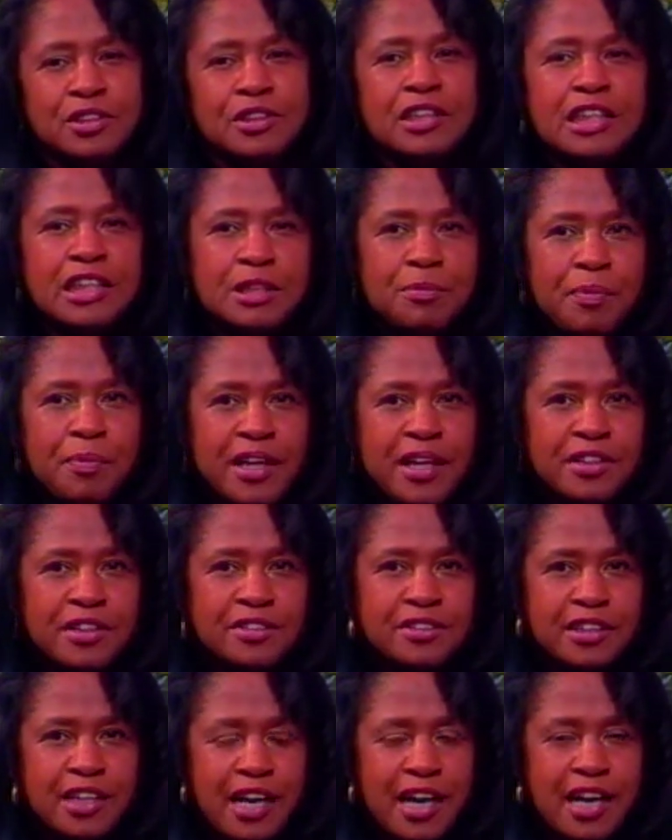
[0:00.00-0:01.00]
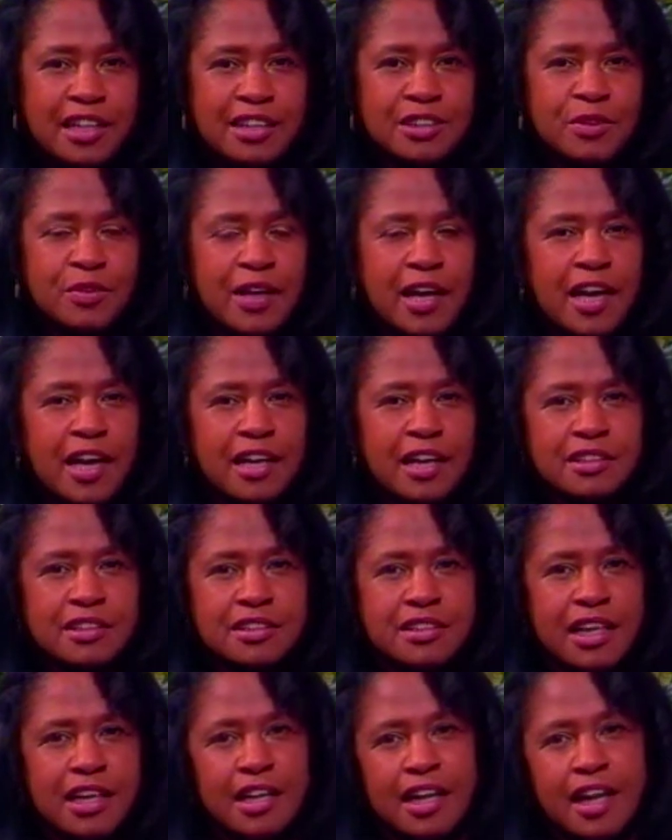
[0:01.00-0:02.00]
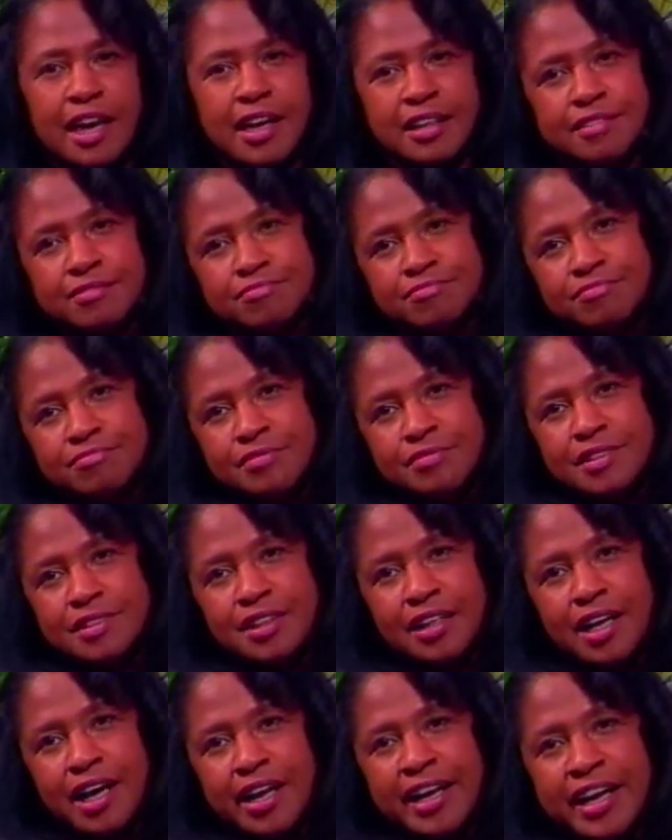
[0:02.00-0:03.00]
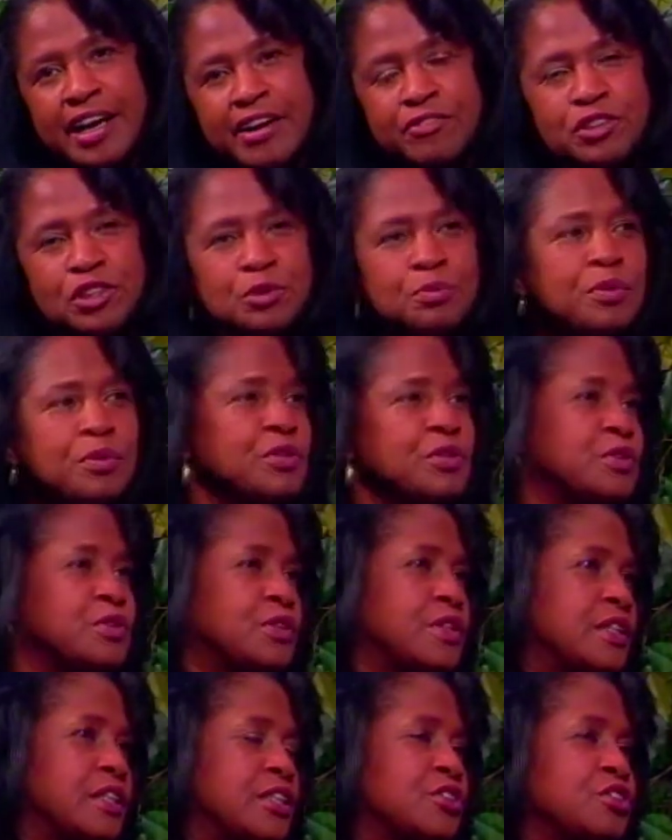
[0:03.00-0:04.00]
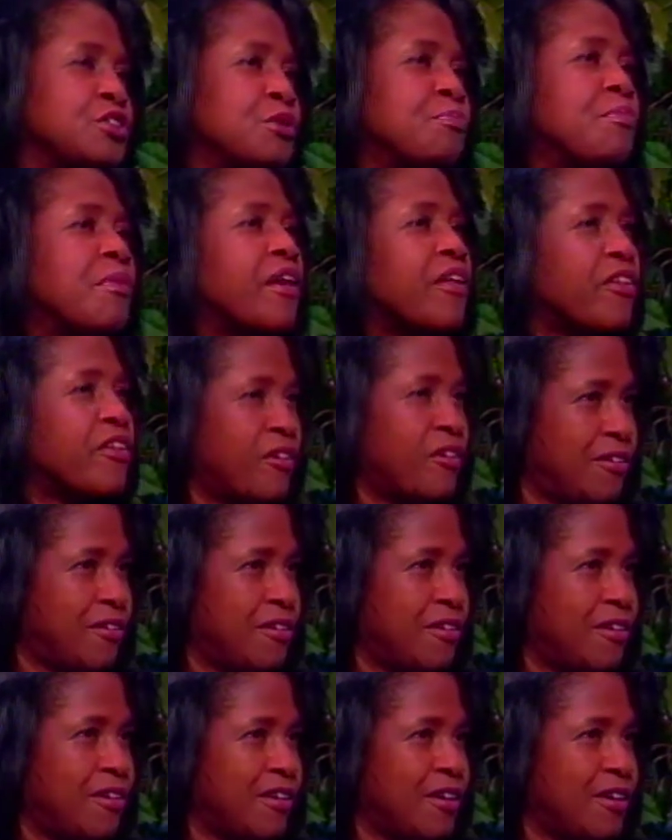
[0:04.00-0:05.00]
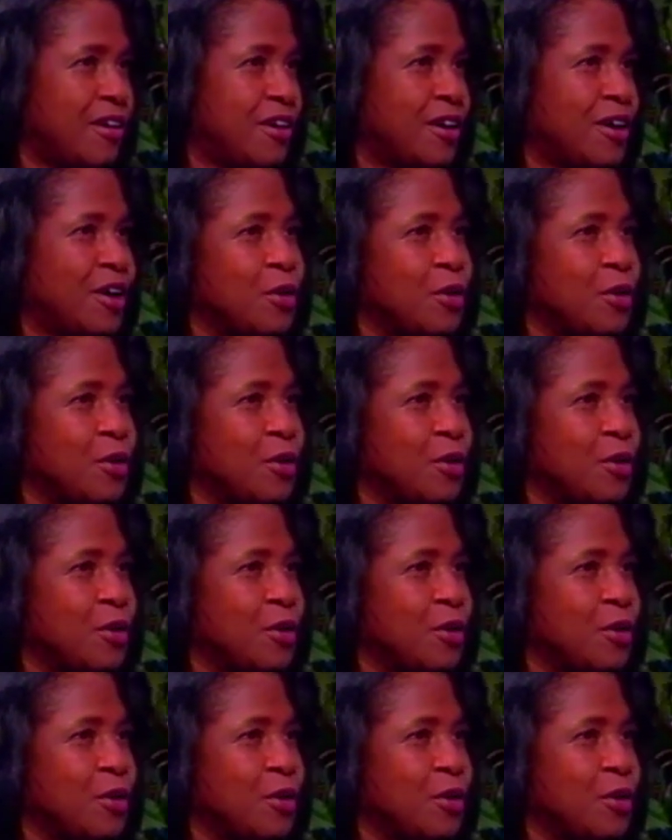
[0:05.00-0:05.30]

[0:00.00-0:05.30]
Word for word: You need to pay your tithes, okay? Say, like an average person, here's a mother. Okay.